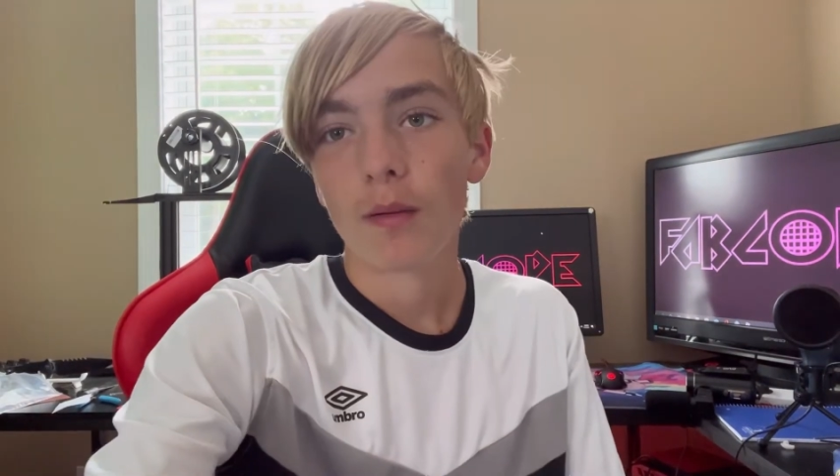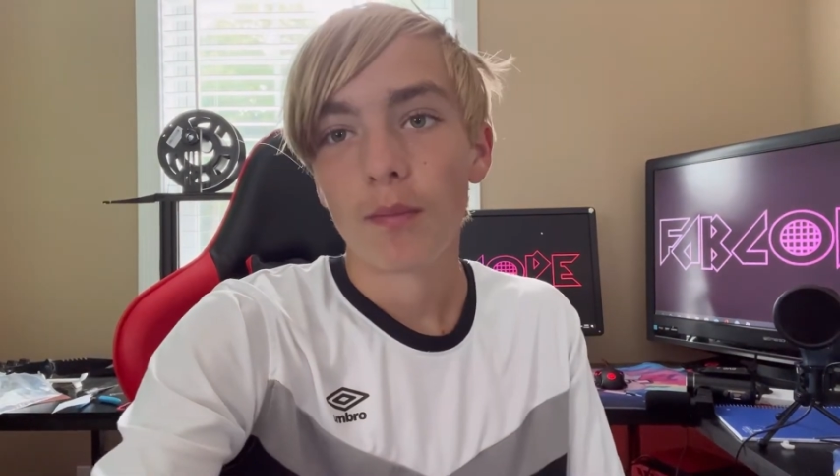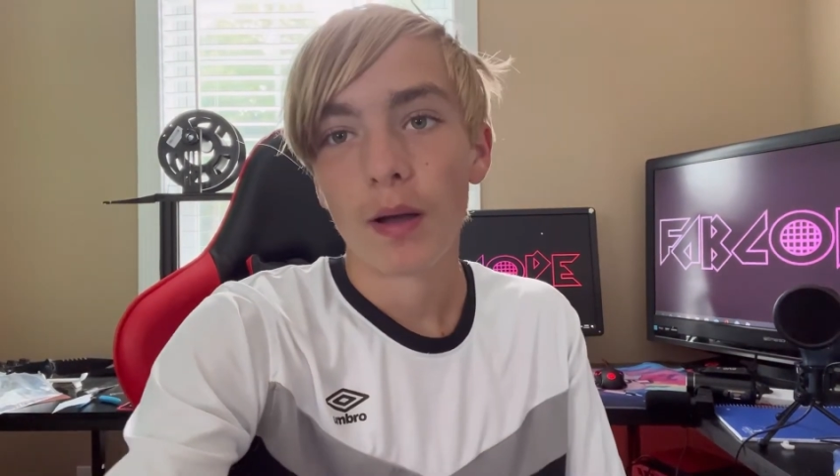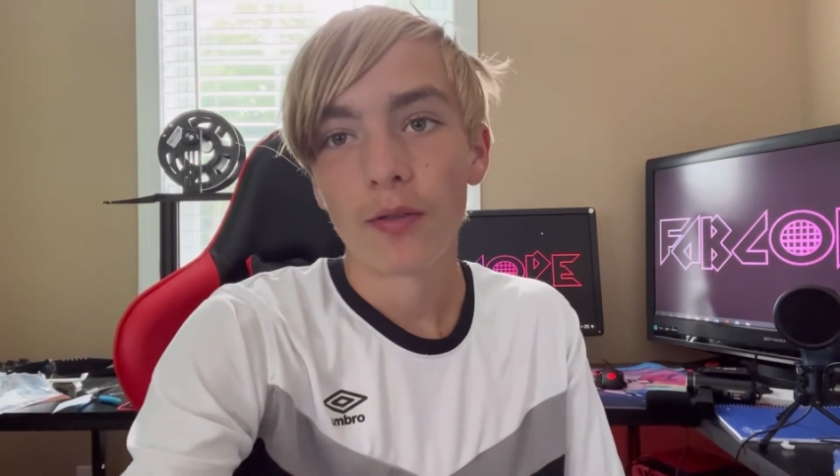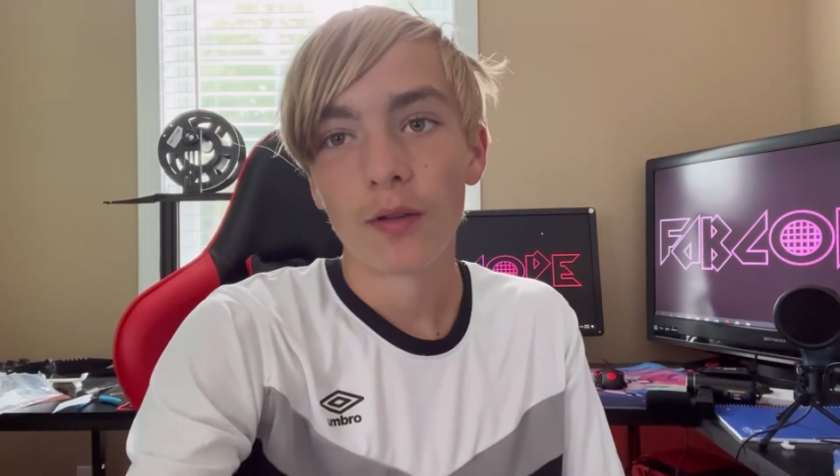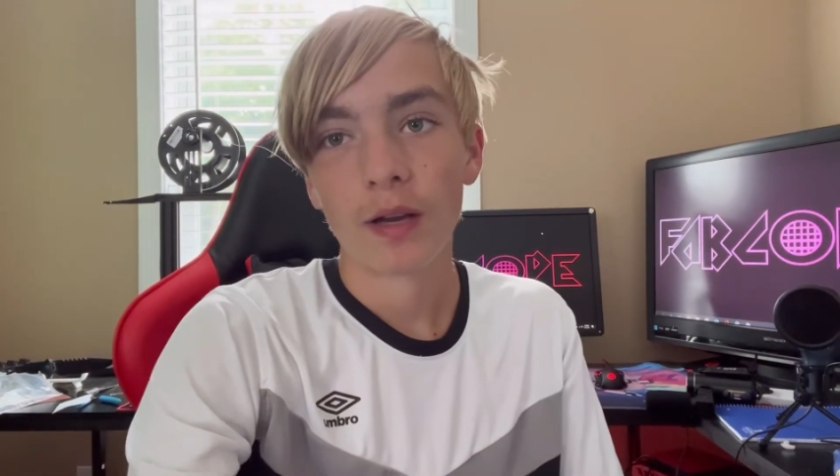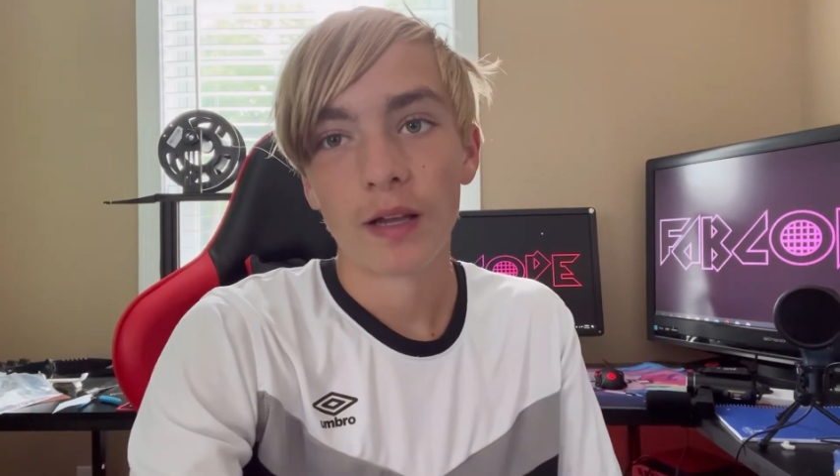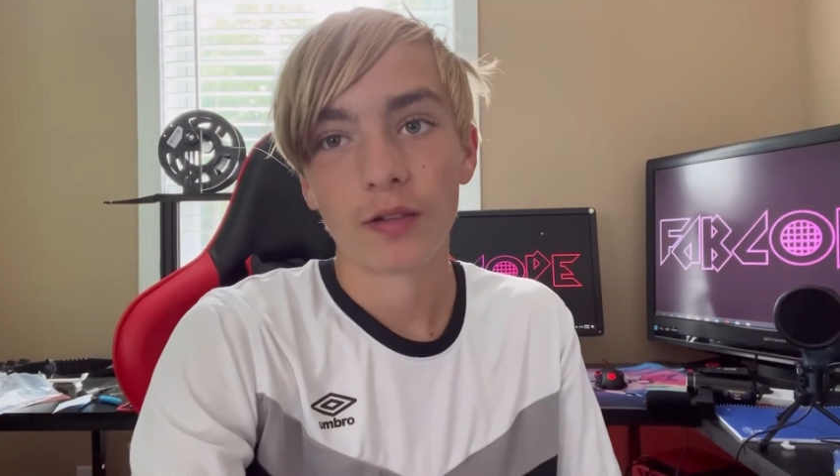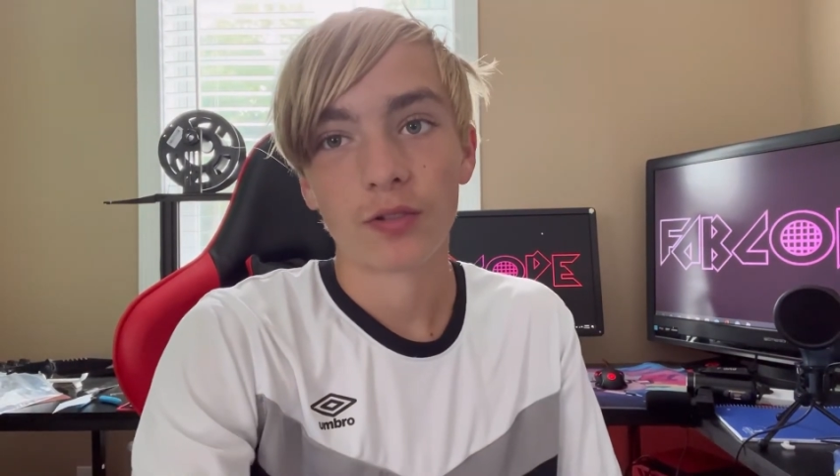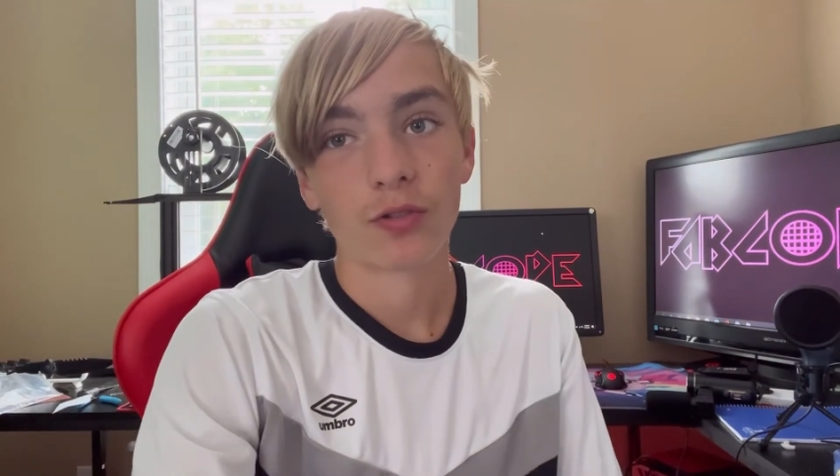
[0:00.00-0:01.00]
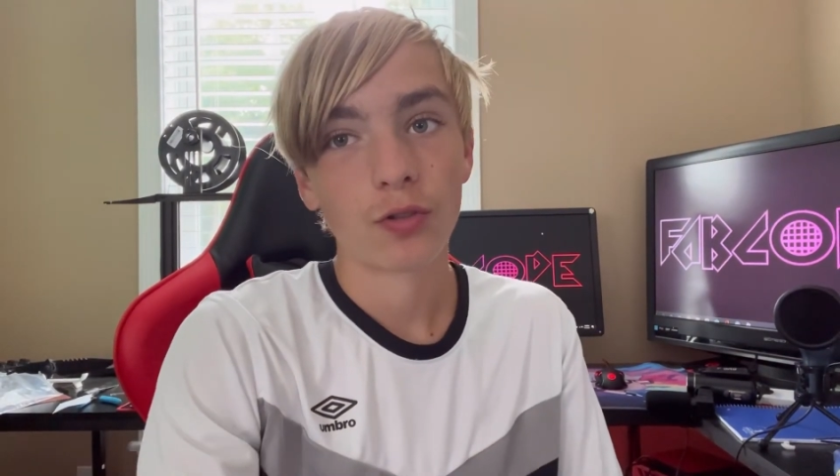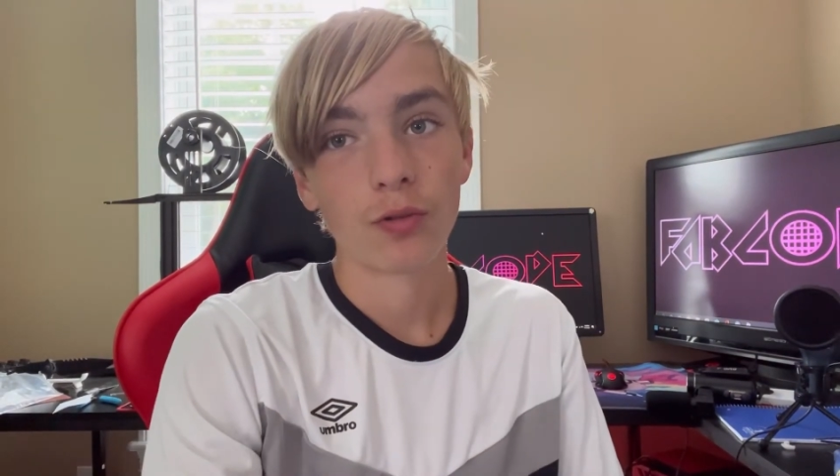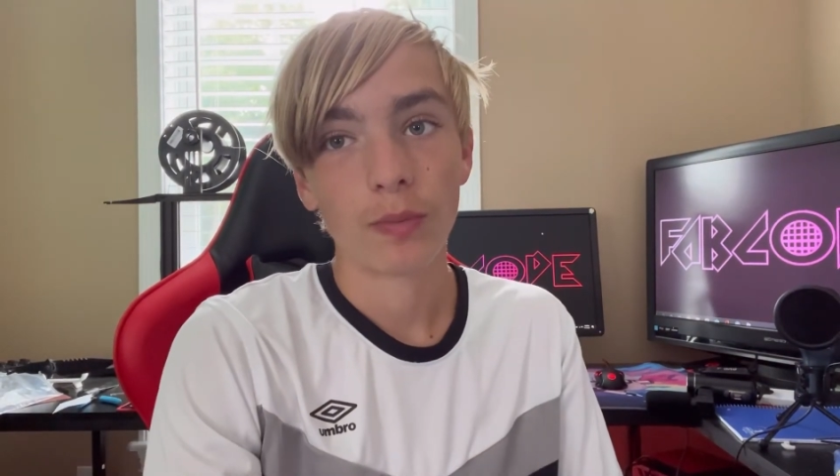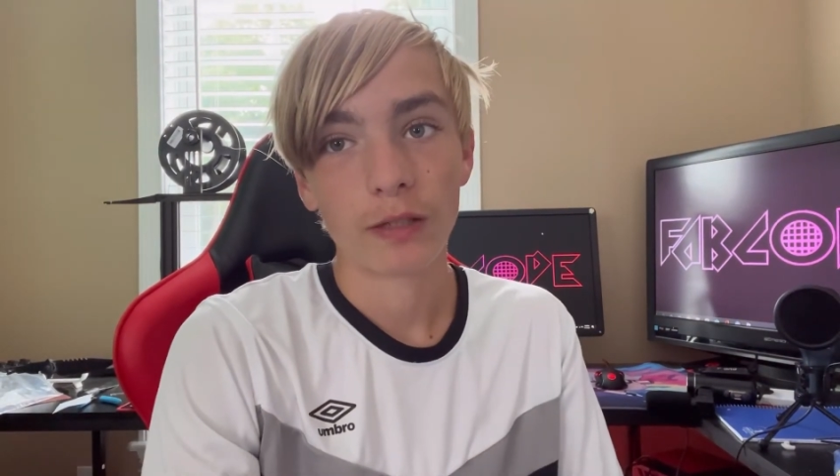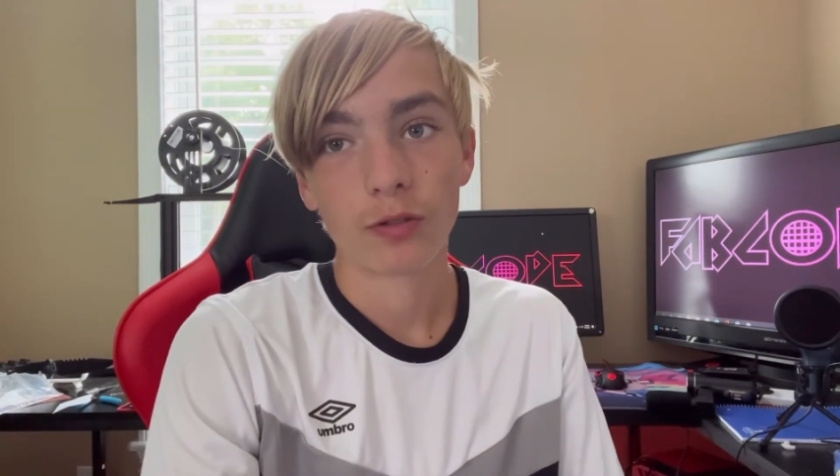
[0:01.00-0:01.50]
Python has 2
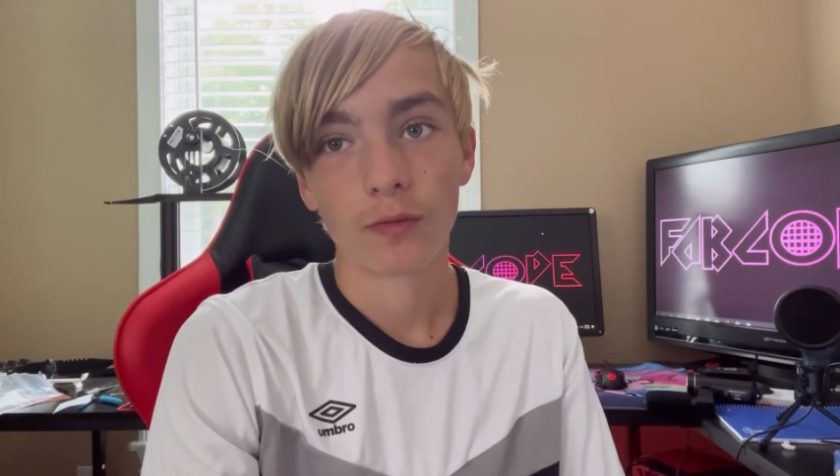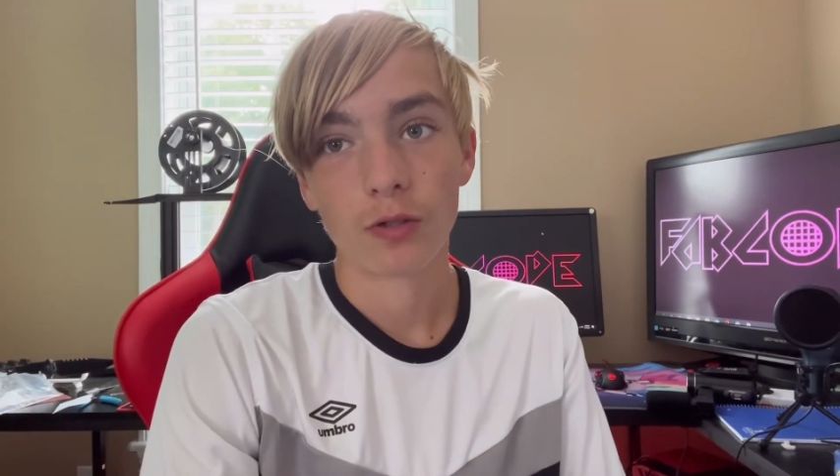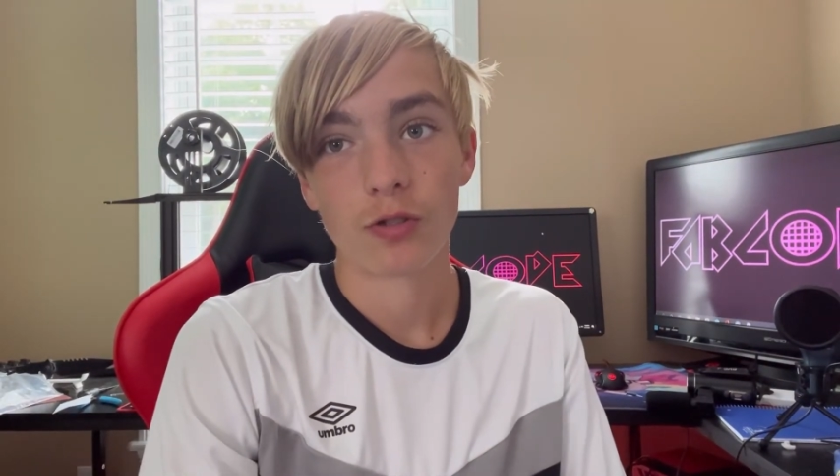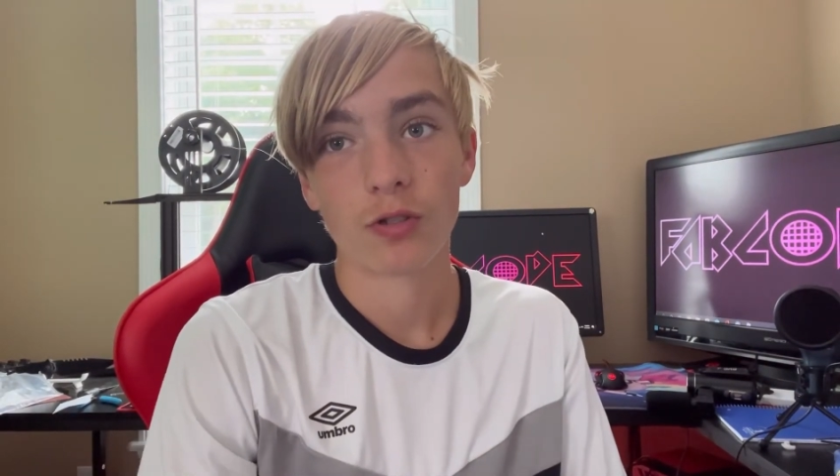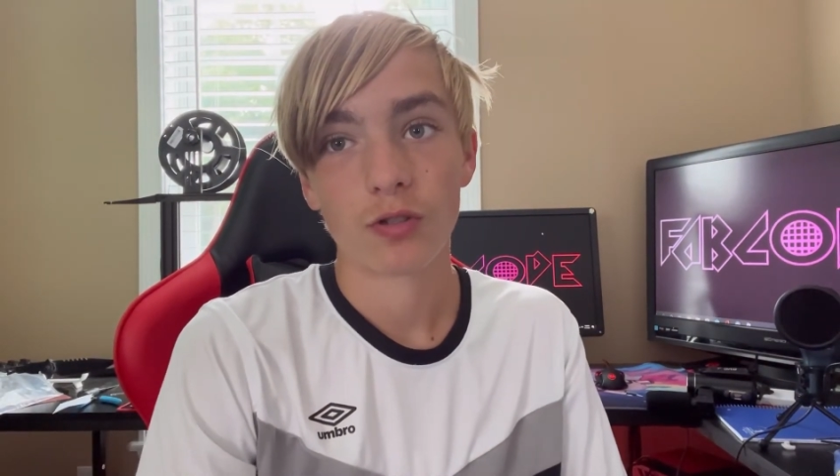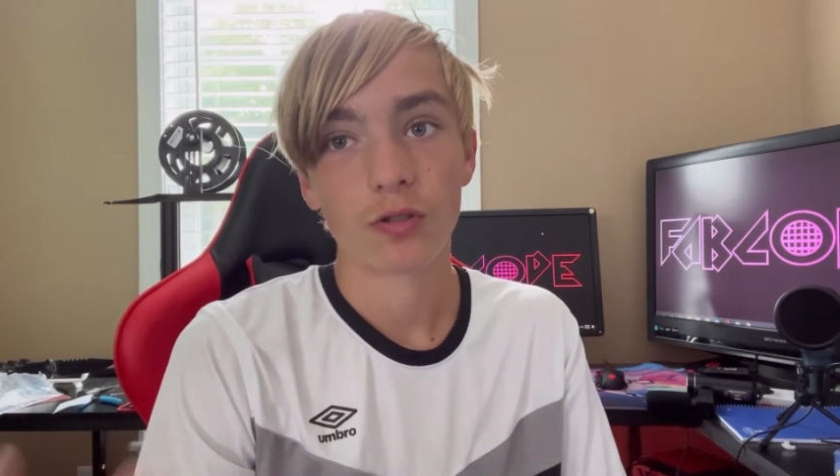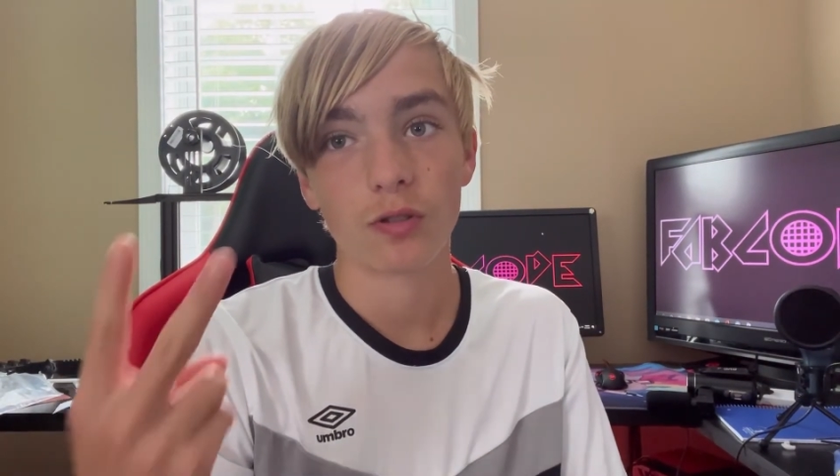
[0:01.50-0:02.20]
major versions,